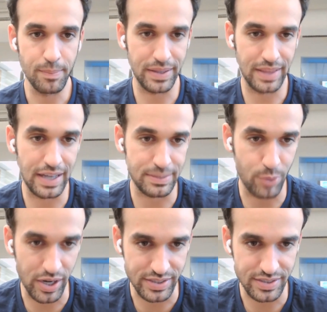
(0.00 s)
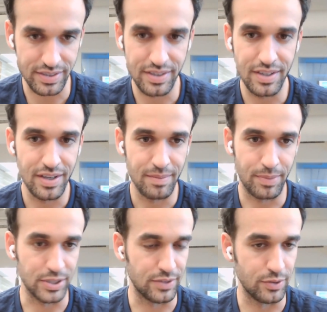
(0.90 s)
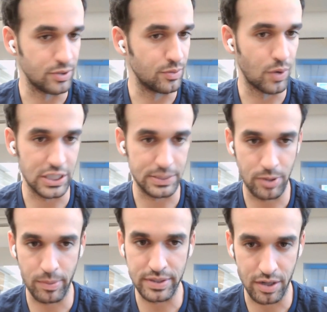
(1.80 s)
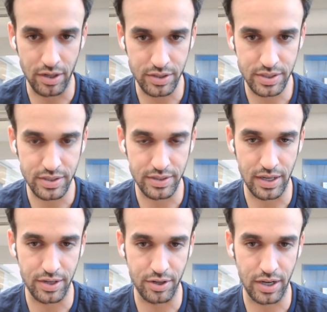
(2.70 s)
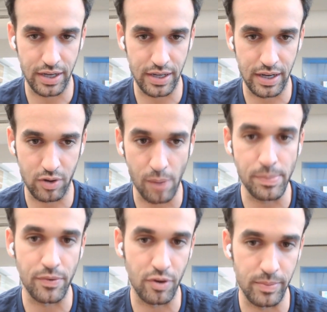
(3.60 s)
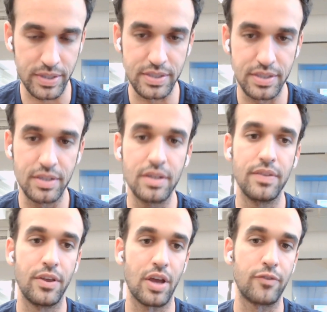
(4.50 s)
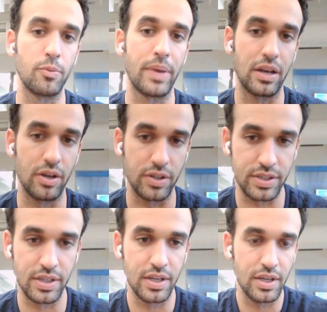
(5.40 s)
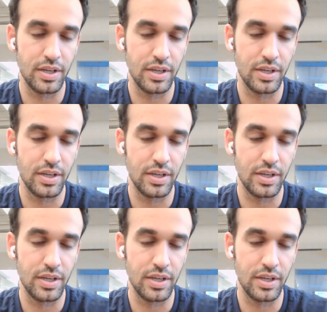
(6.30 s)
But that has a price. Because if you want to experiment a lot, then you're going to get like crappy performance. You're going to have to pay a lot